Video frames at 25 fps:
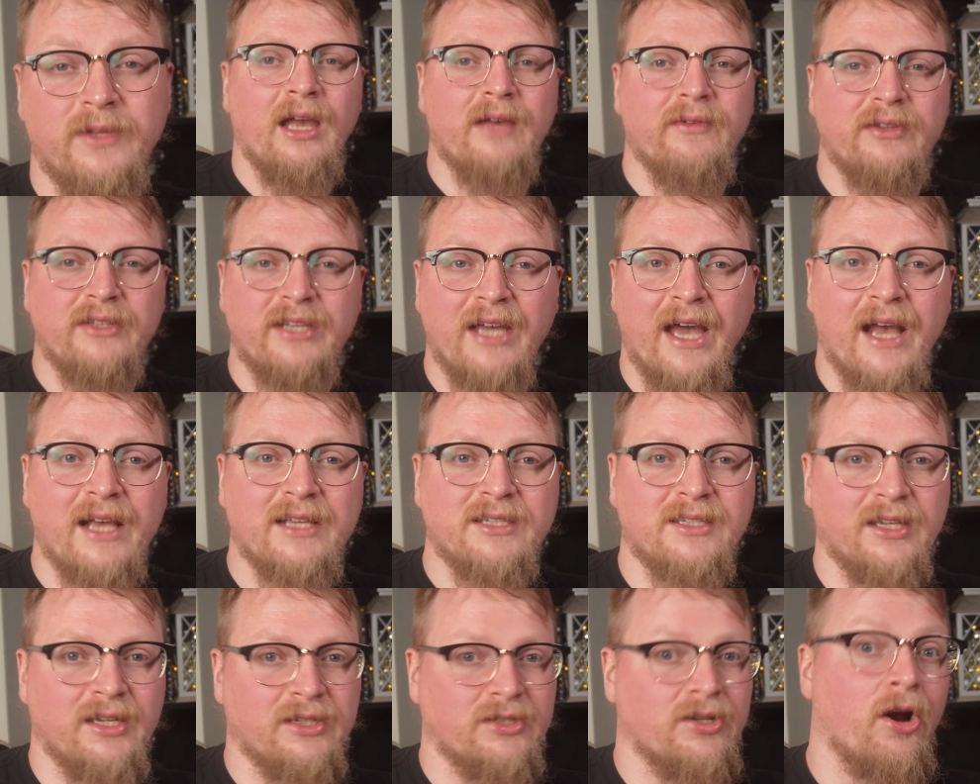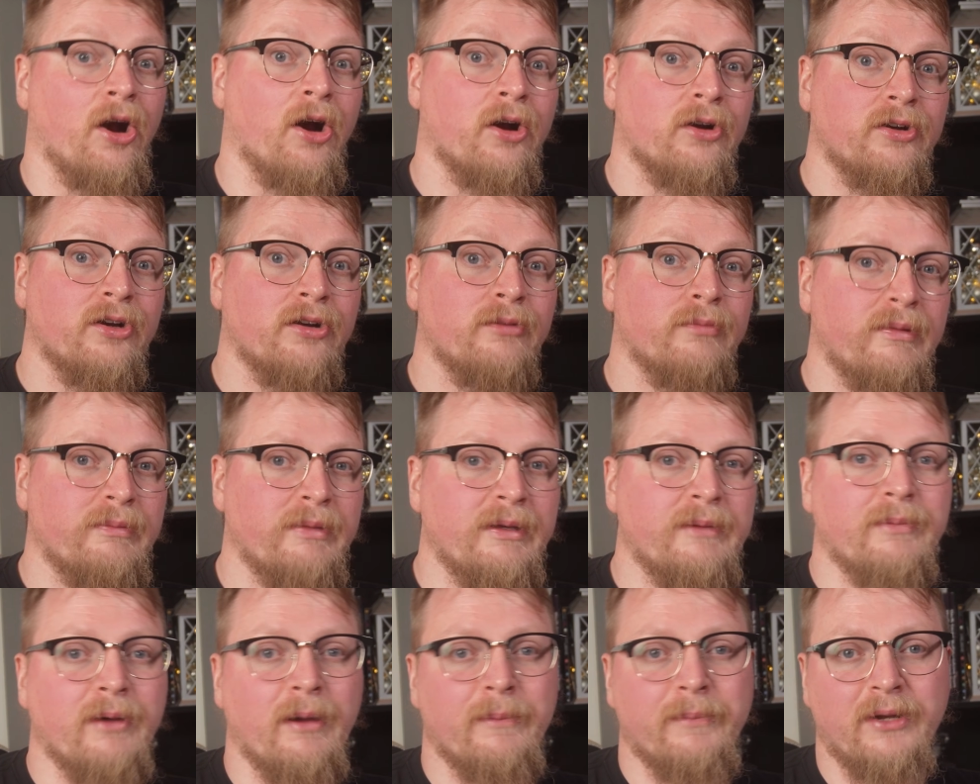If a task is harder,
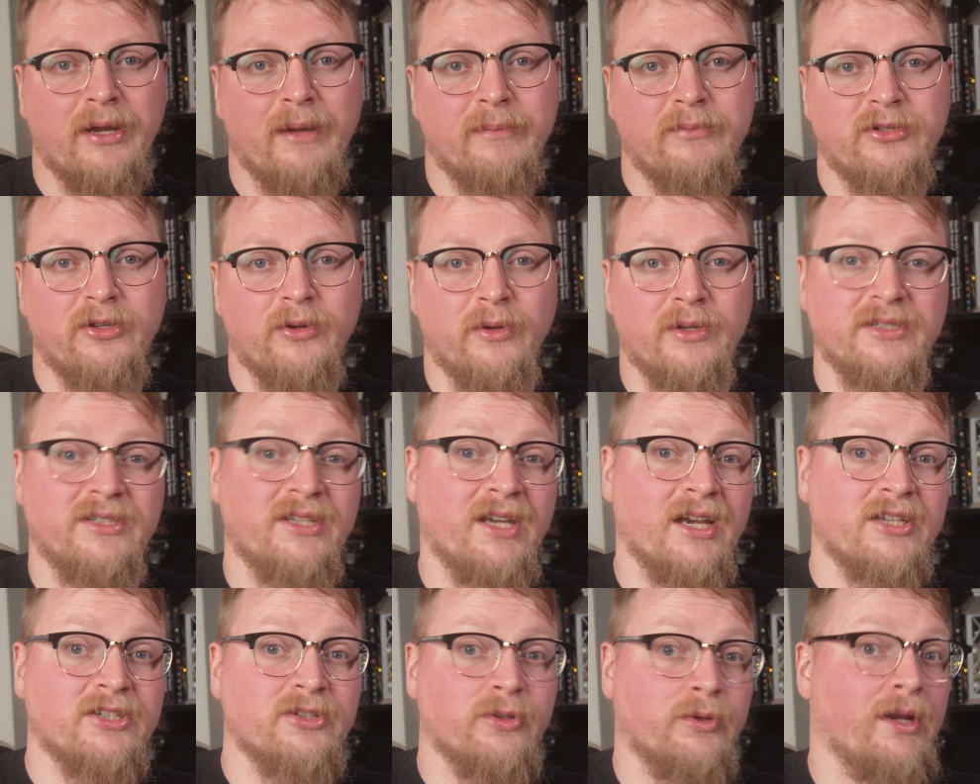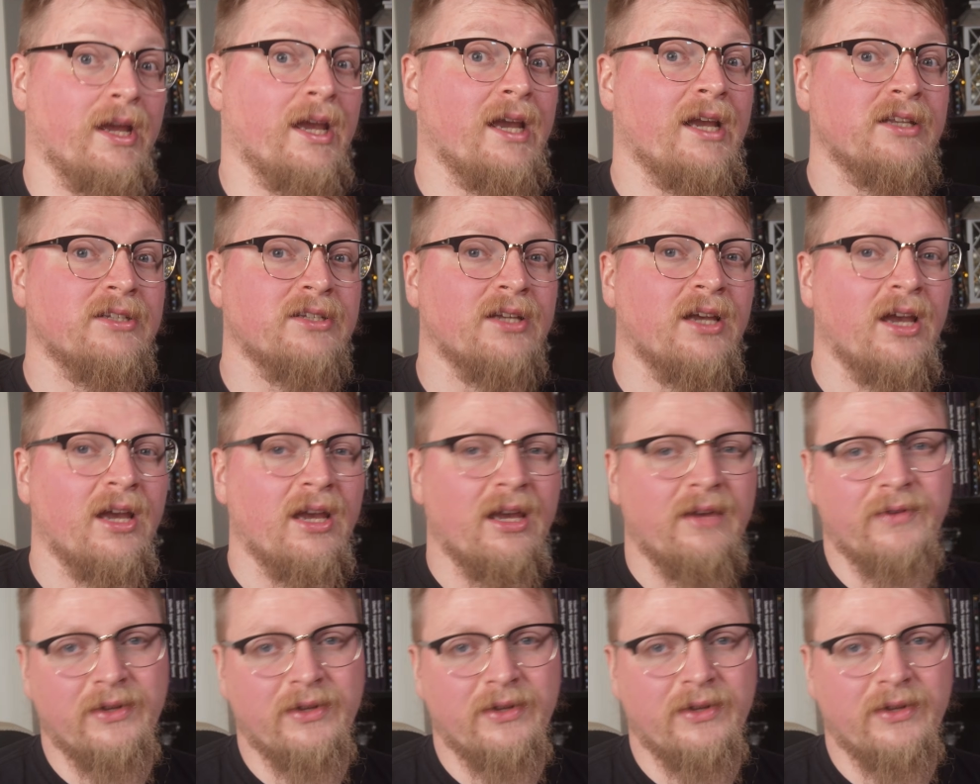maybe bump it up to a 6 or an 8.